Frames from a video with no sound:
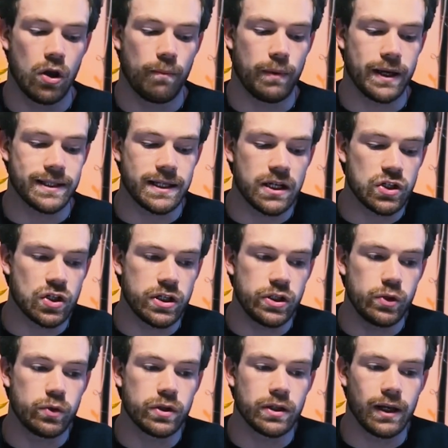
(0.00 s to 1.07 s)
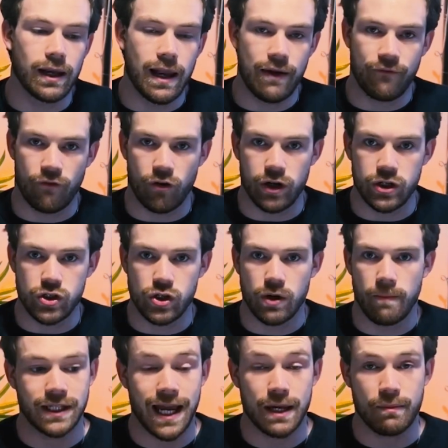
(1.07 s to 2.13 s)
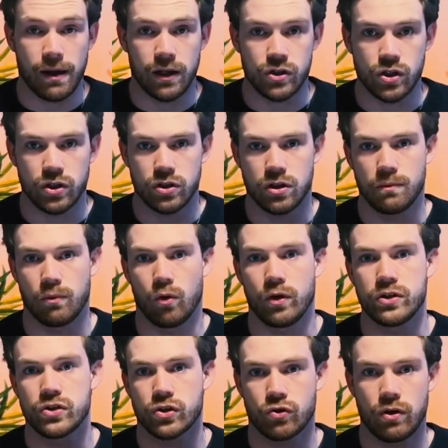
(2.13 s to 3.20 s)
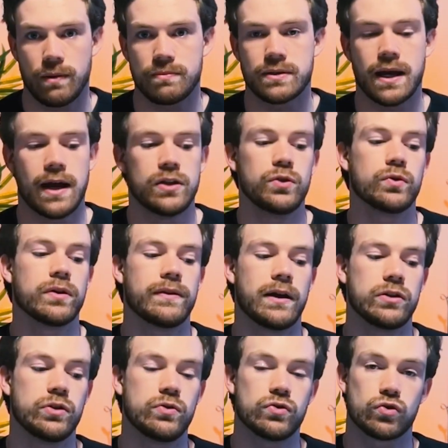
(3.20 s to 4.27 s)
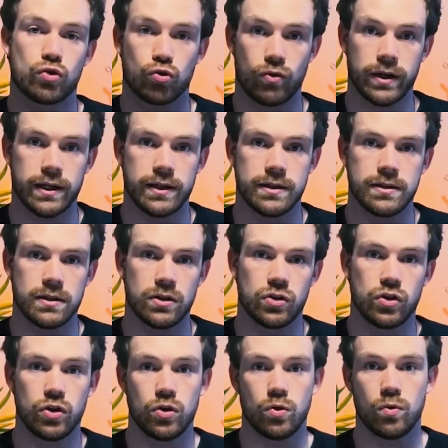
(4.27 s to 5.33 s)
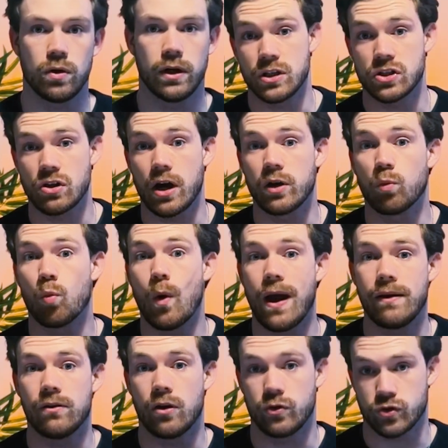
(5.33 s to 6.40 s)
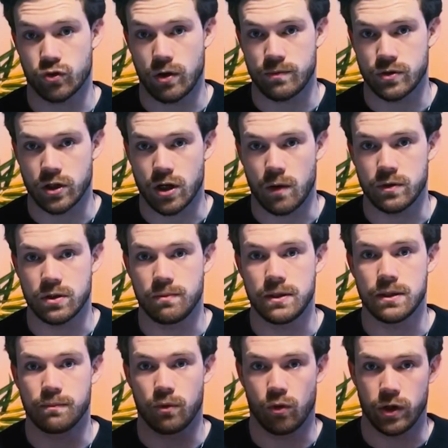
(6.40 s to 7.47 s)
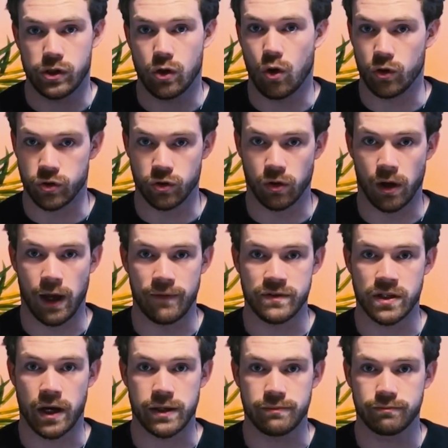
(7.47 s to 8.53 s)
But essentially you can leverage Tag Manager to deploy scripts, and you can then use triggers to decide when those scripts are going to be deployed on your live site.